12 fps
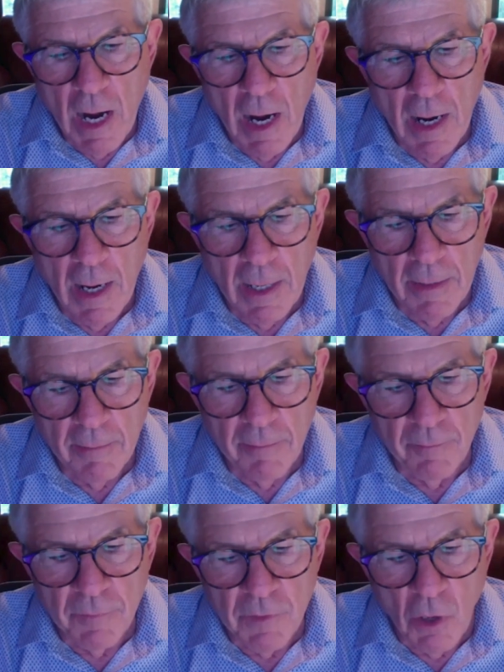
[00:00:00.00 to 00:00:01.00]
um,
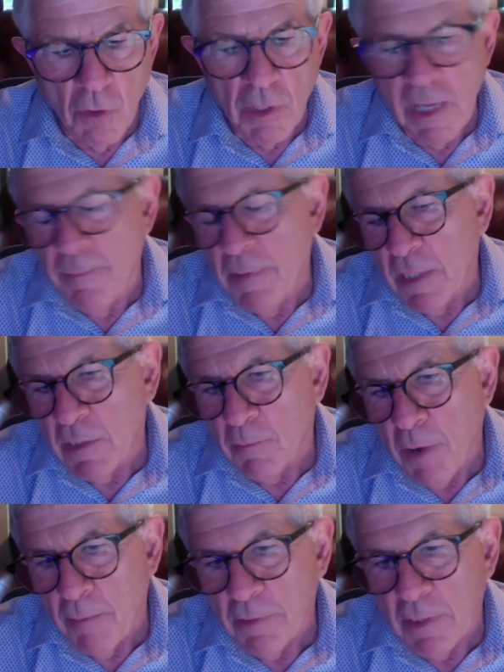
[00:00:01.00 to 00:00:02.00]
don't keep it at the
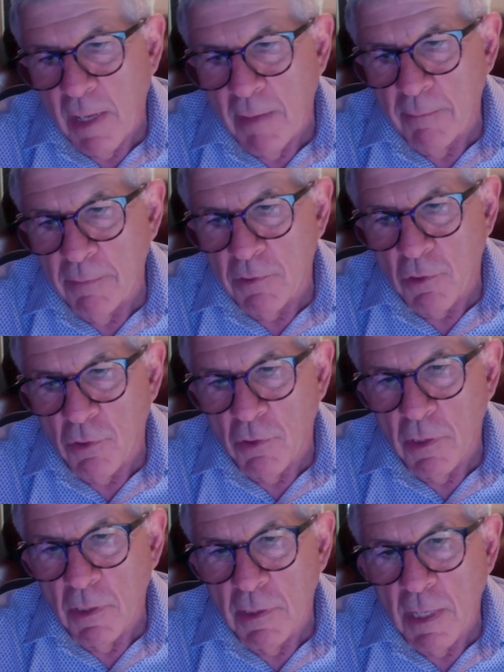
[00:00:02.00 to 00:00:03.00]
proper temperature,
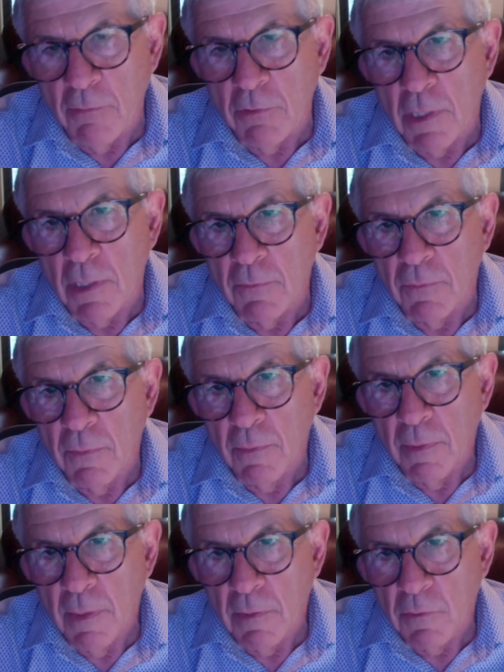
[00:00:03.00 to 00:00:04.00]
it degrades.
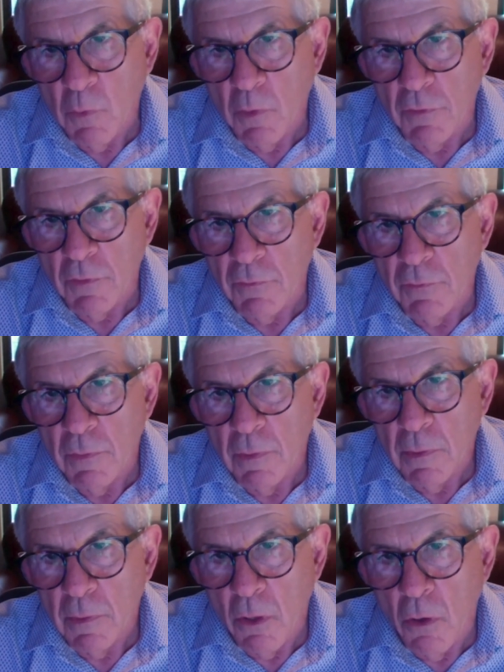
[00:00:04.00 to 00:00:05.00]
Worthless.
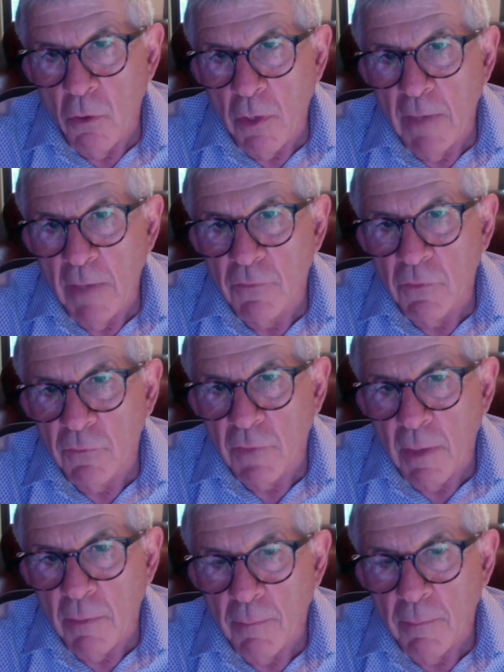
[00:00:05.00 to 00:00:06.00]
The whole case goes
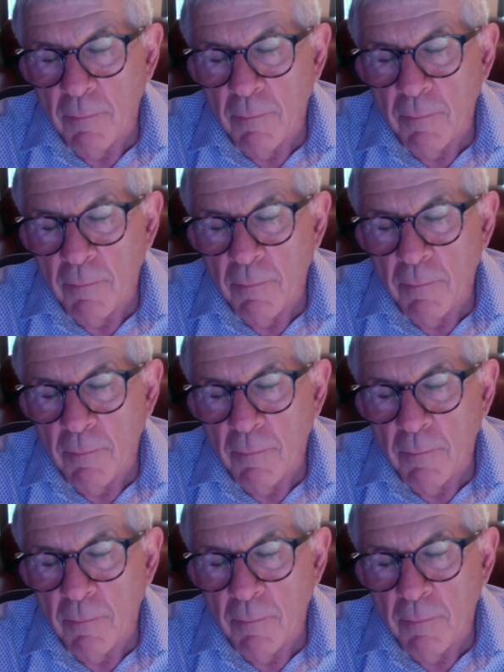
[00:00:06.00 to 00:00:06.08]
out.